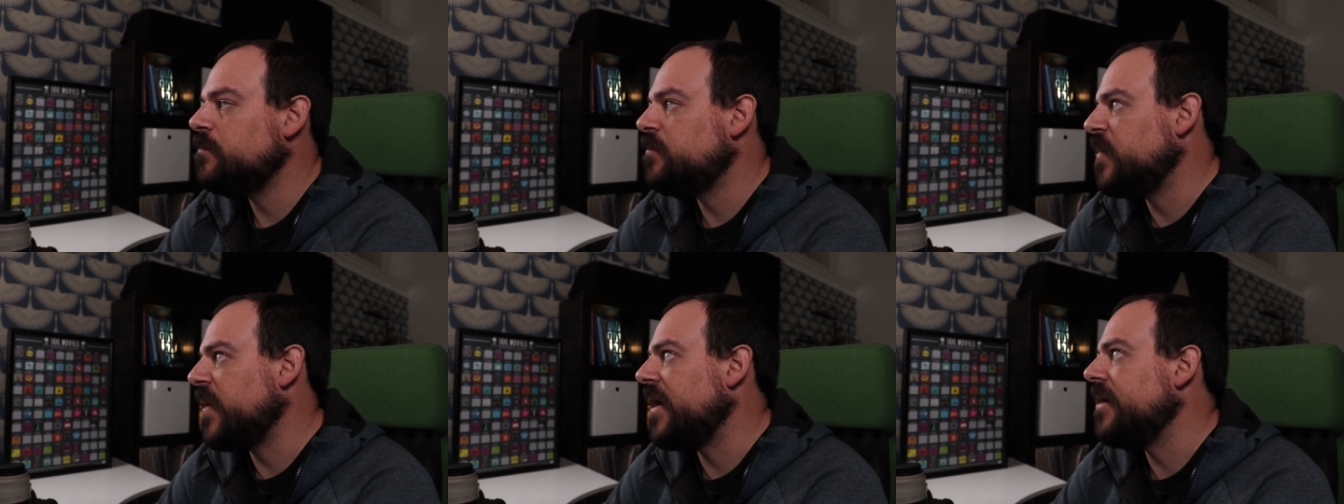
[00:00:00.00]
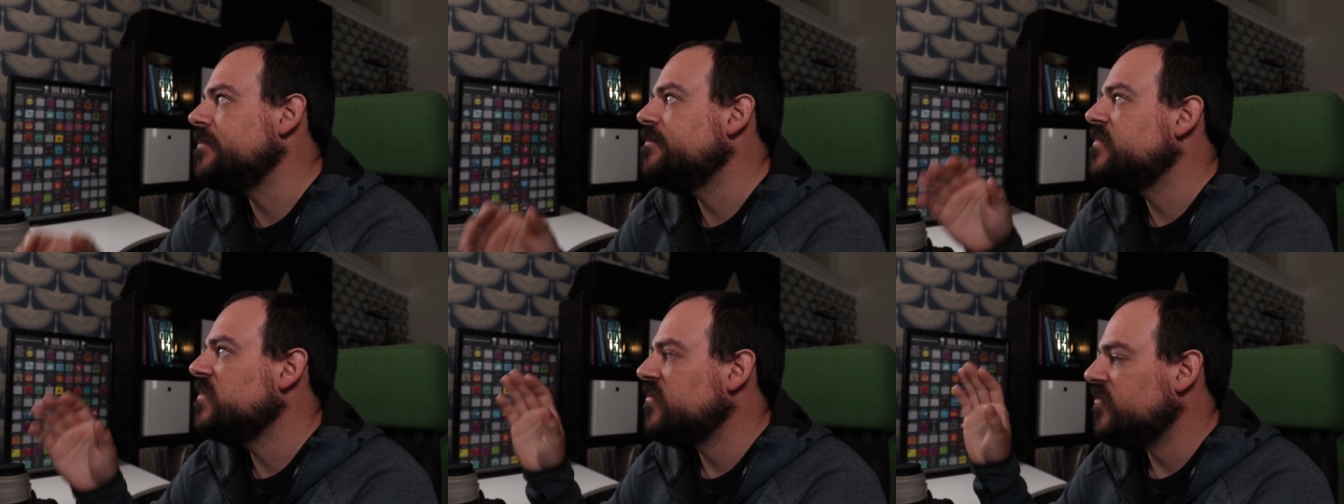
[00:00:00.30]

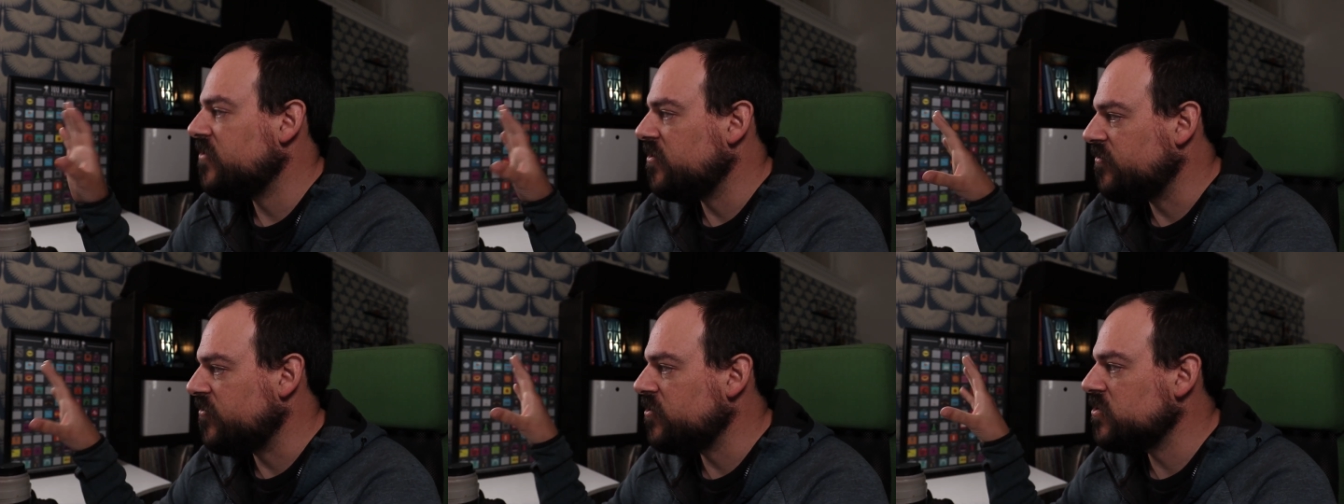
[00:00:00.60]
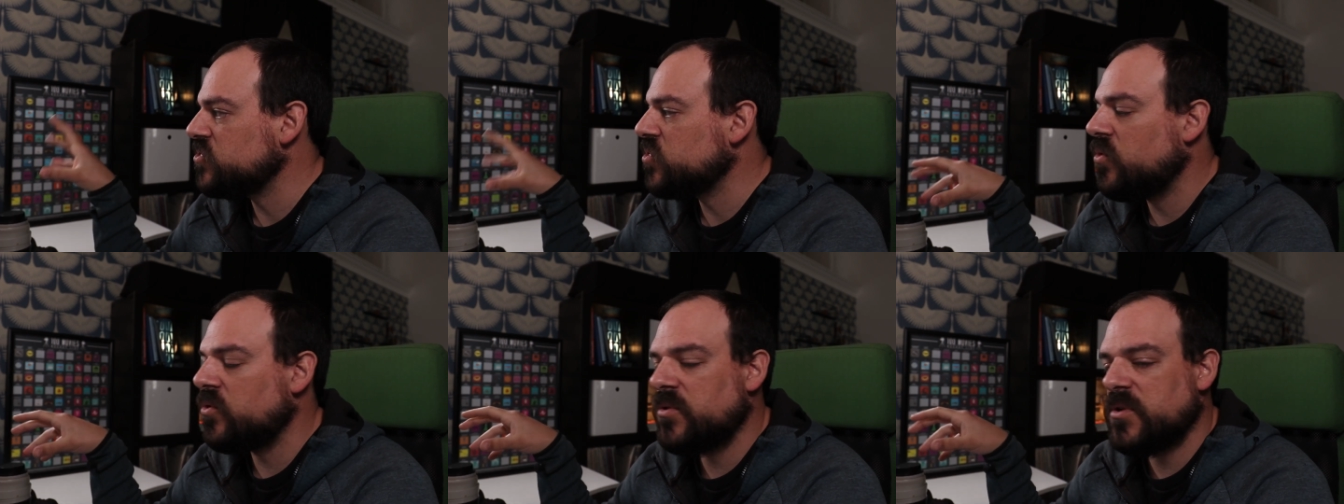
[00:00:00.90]
but from
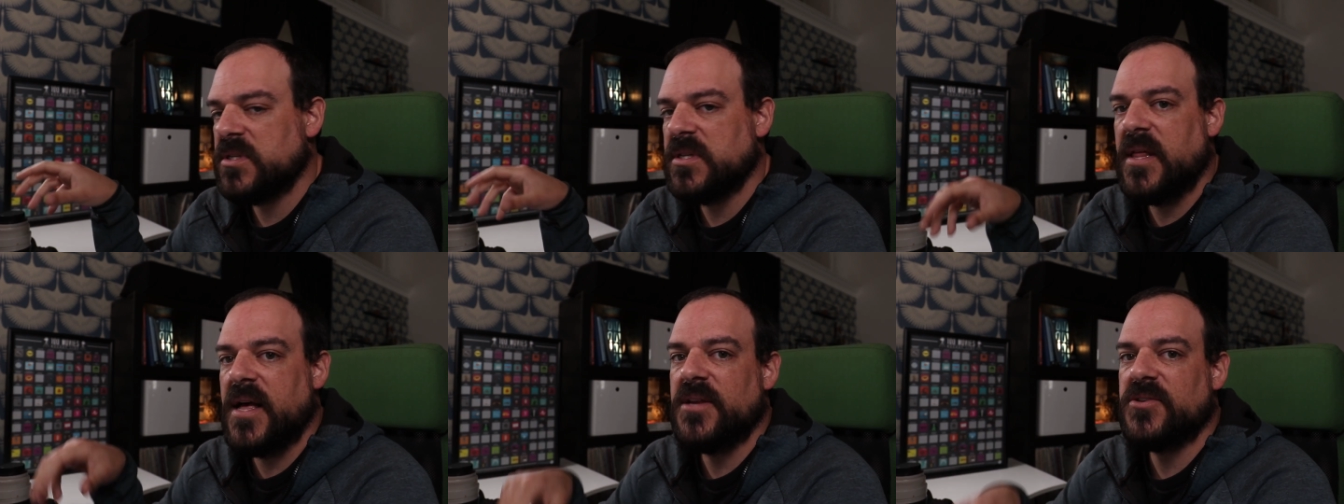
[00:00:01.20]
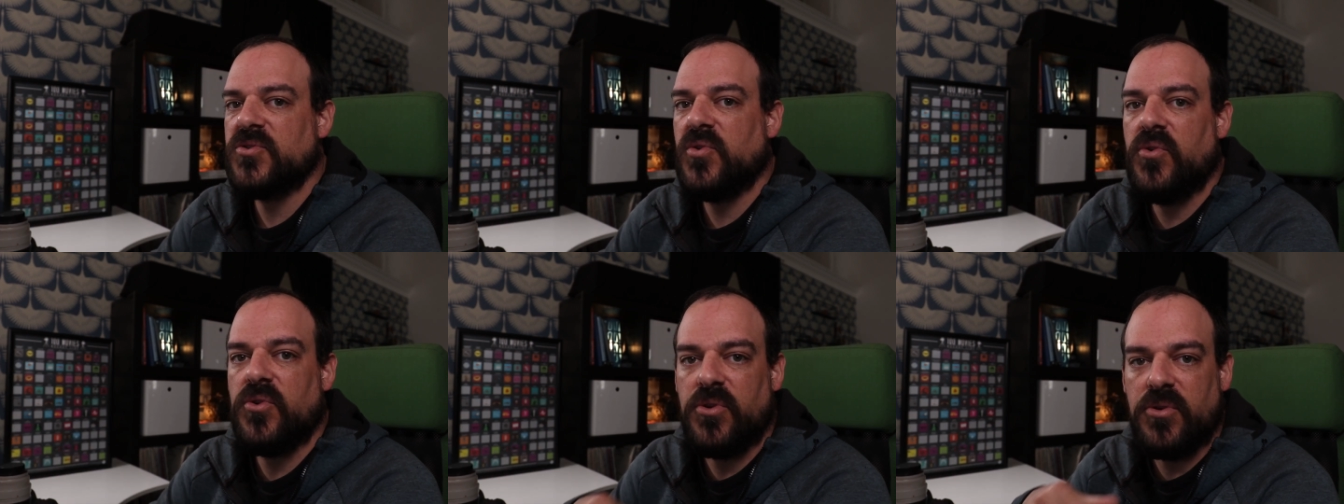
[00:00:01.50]
first quarter to
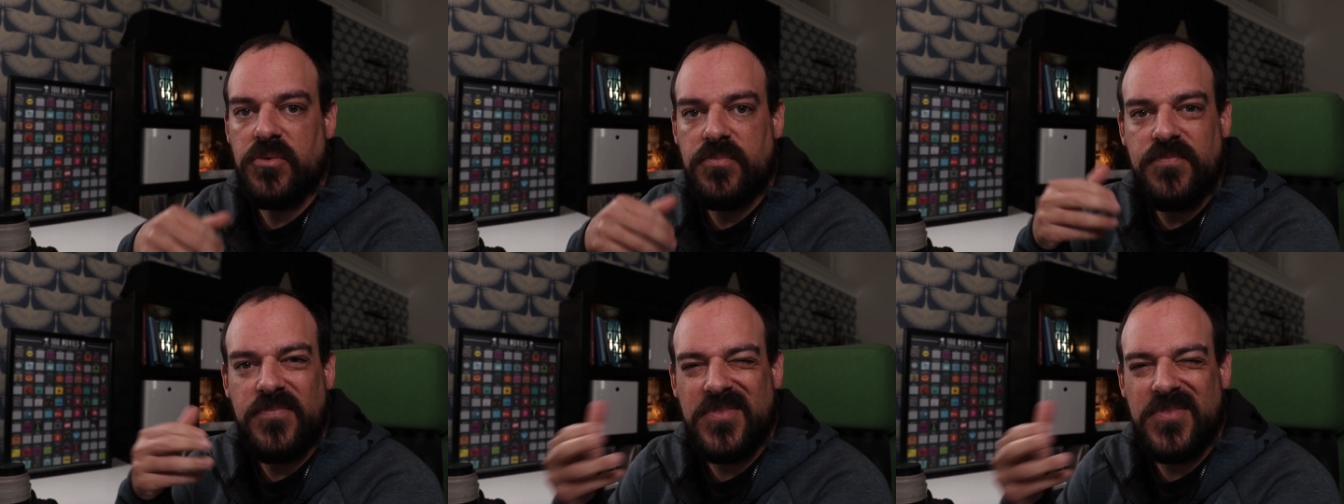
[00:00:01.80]
last quarter,